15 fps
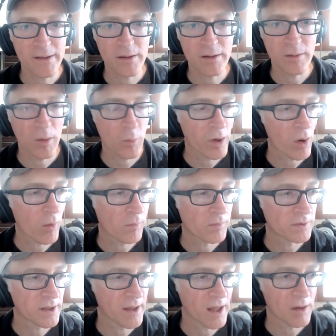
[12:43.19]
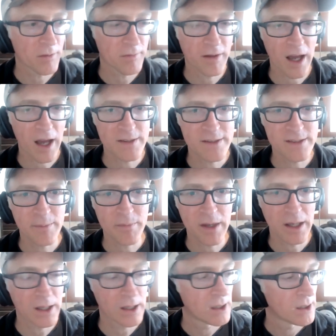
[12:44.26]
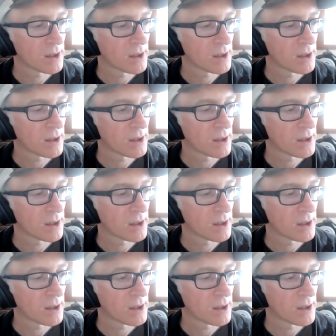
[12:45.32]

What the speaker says: and we hopefully that you've gotten something